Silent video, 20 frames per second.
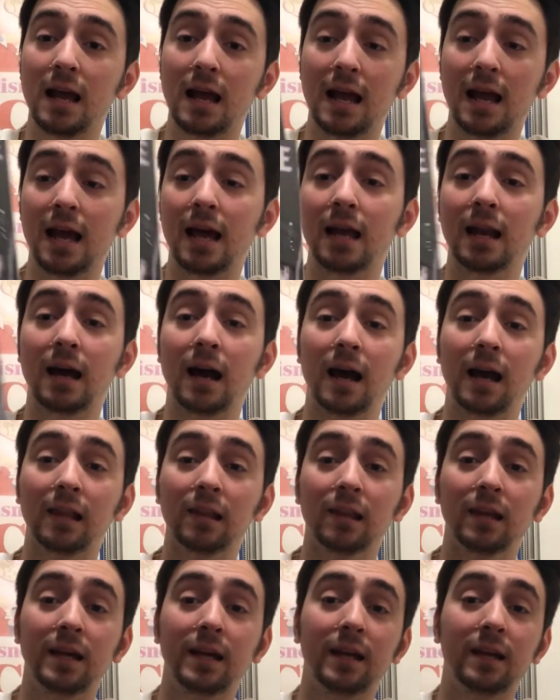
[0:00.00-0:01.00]
And I
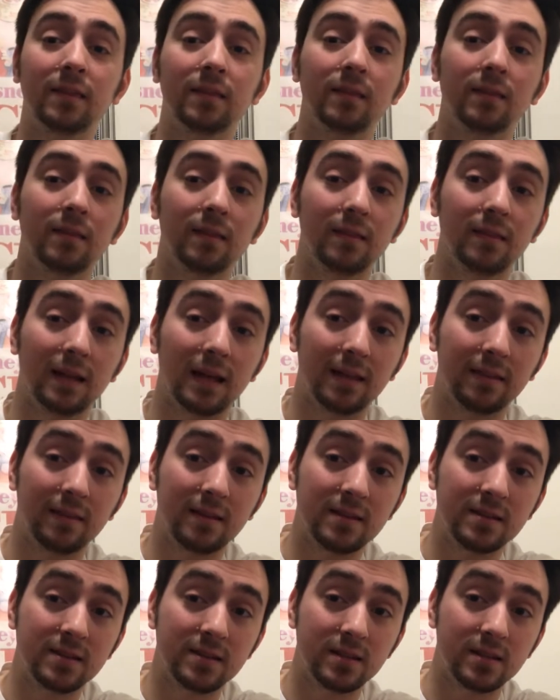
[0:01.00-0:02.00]
like that
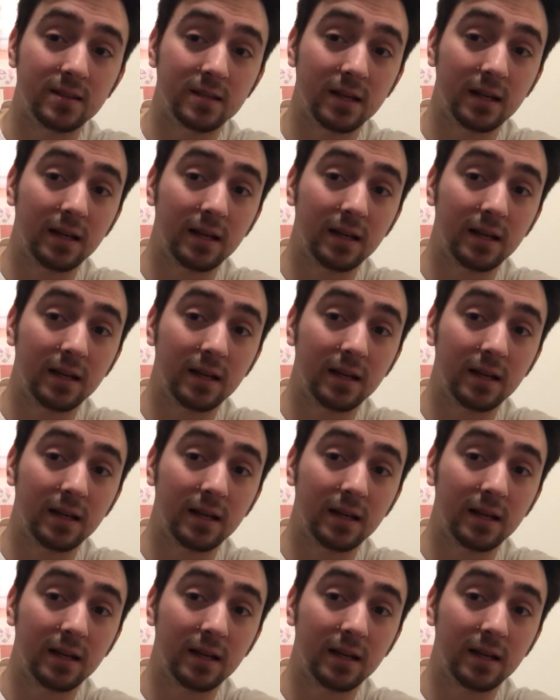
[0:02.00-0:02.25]
this